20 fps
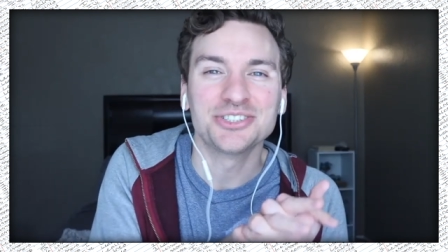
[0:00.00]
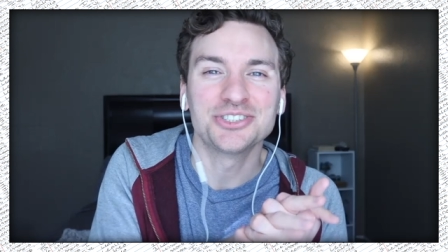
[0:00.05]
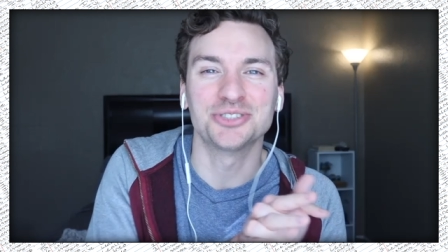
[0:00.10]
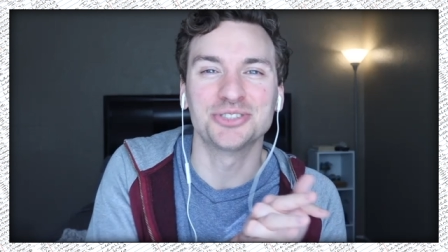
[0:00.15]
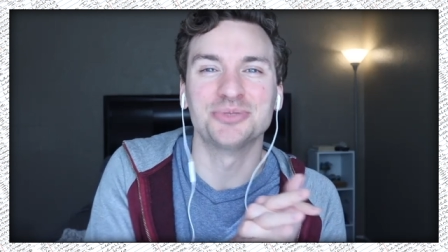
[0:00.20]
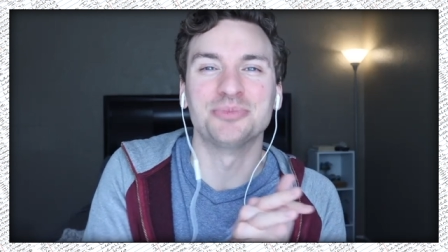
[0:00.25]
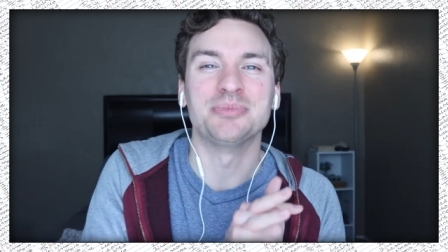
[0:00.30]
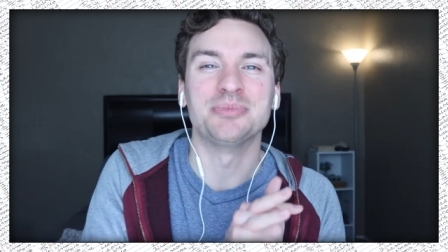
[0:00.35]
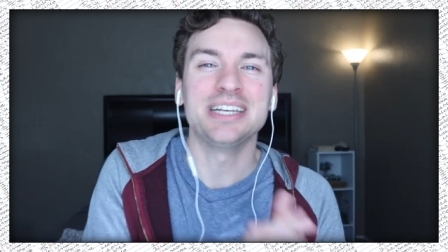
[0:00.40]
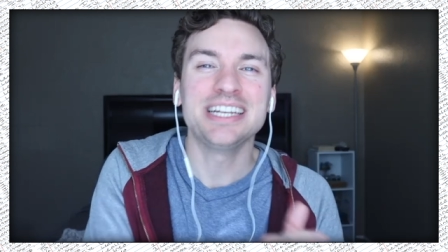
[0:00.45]

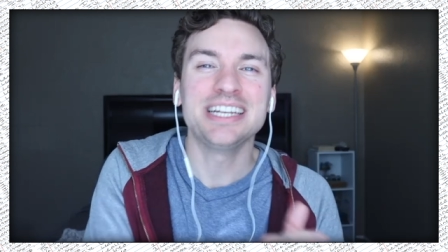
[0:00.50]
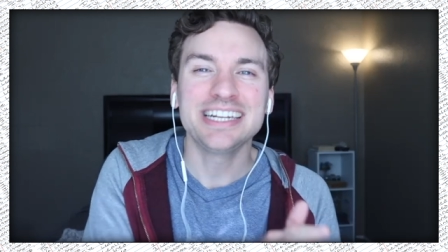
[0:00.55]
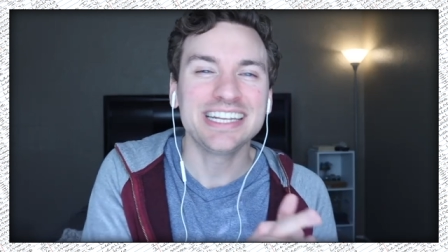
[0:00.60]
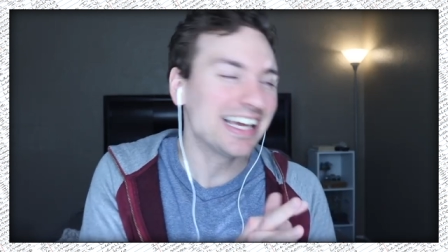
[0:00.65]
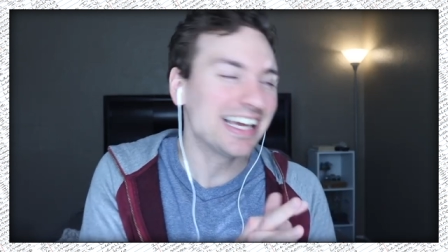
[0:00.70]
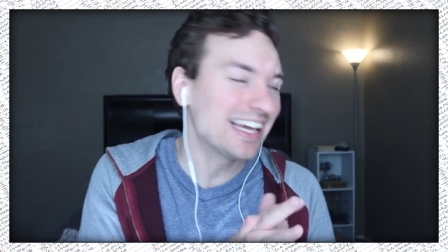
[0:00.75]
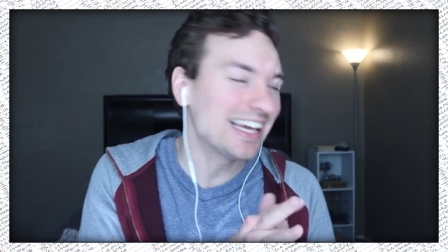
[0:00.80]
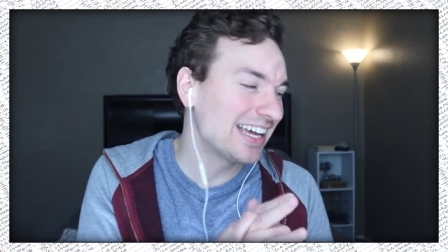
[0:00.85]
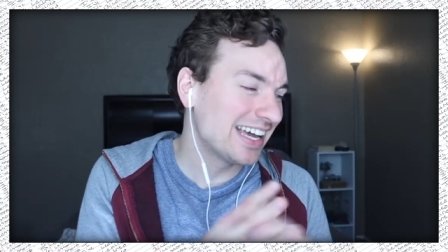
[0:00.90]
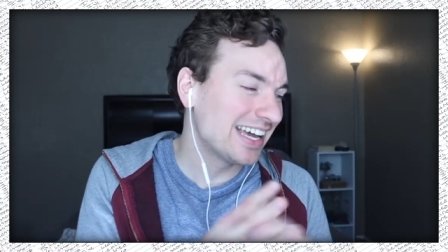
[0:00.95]

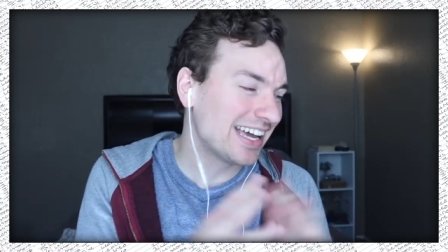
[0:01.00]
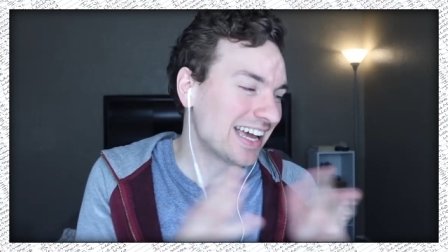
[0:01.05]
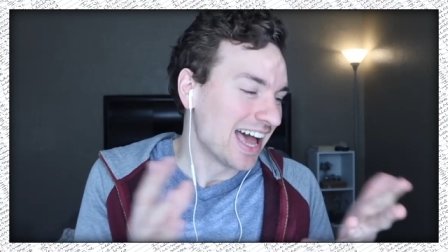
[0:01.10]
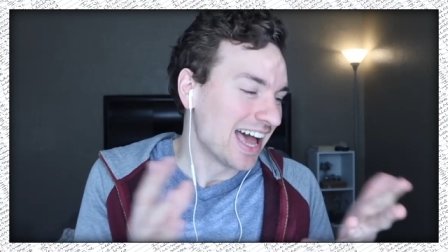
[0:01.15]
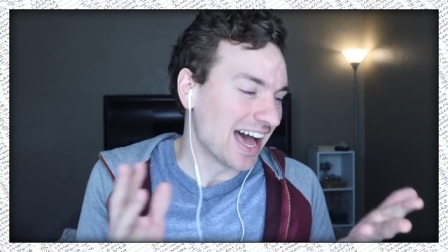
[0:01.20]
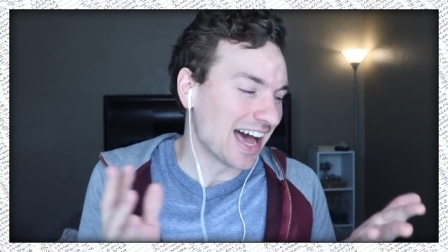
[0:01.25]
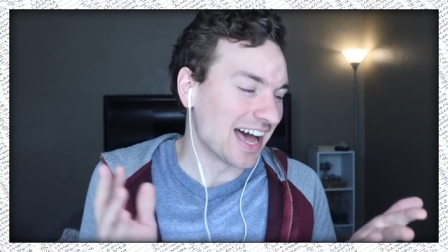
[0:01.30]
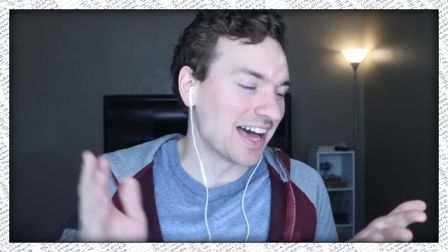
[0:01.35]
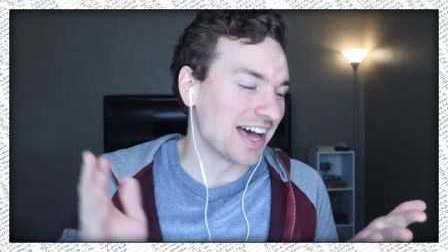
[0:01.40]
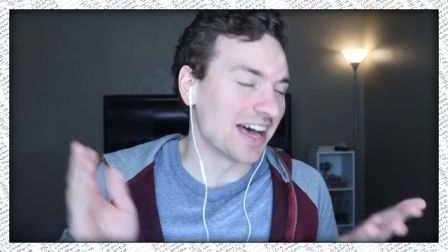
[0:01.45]
Media,
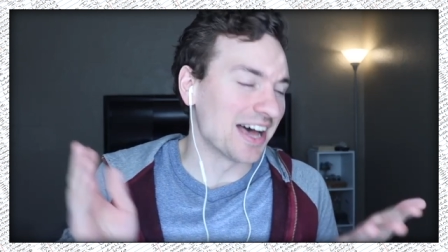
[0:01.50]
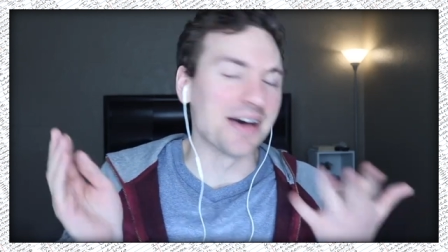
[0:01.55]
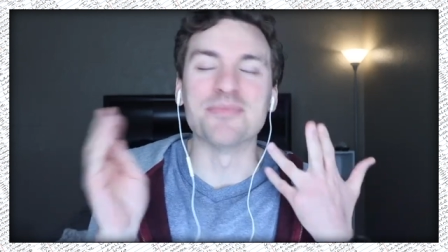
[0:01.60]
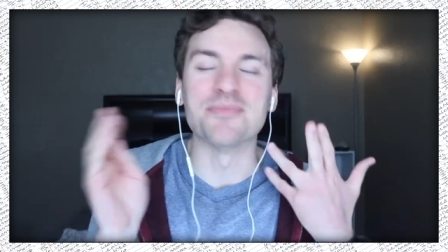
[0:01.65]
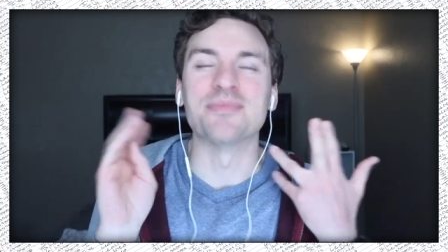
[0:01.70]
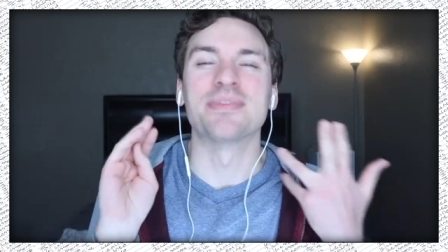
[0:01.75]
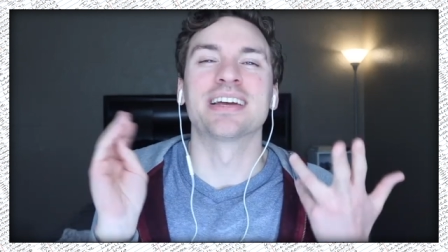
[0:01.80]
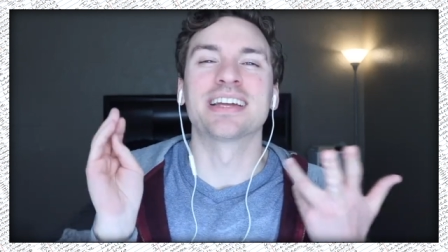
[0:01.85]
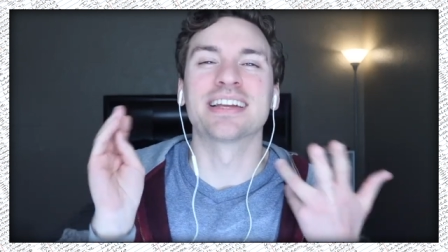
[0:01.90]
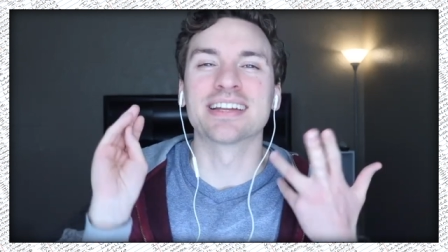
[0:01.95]
um,
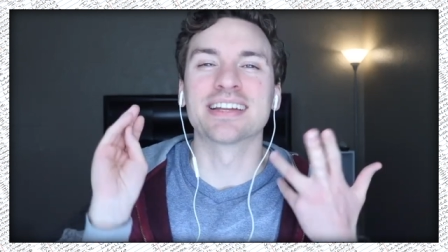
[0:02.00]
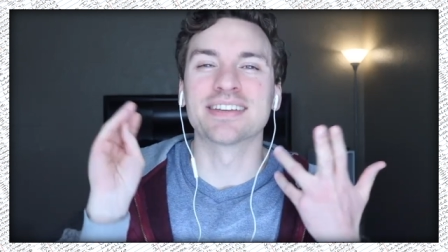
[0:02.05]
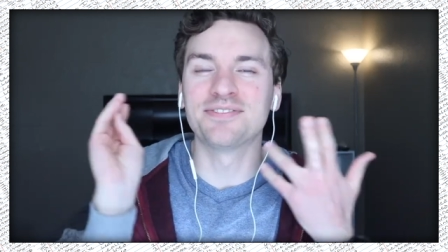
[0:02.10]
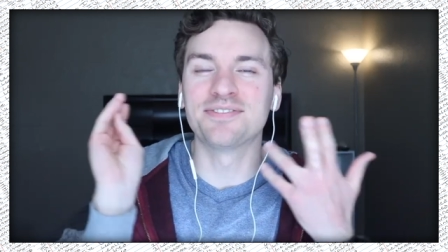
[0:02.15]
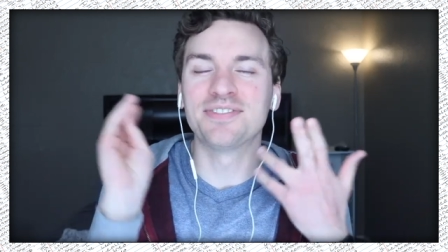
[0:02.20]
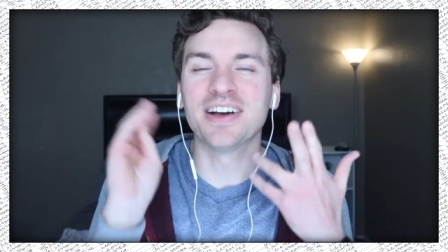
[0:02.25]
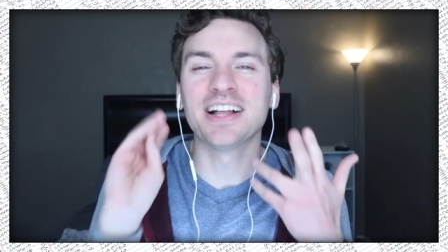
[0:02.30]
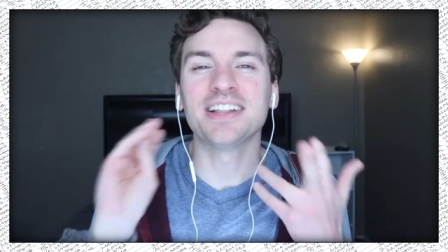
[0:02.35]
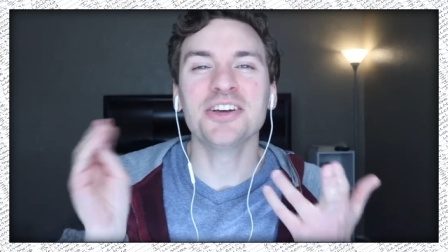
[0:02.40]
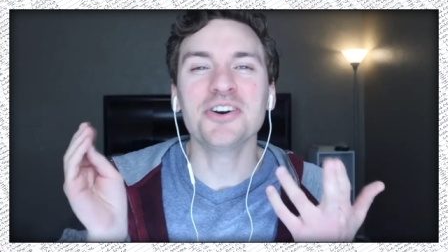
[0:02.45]

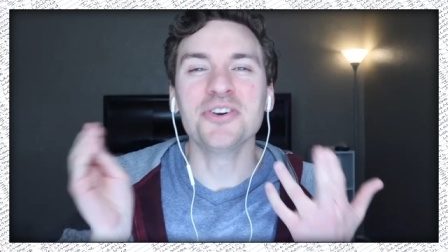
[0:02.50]
fellow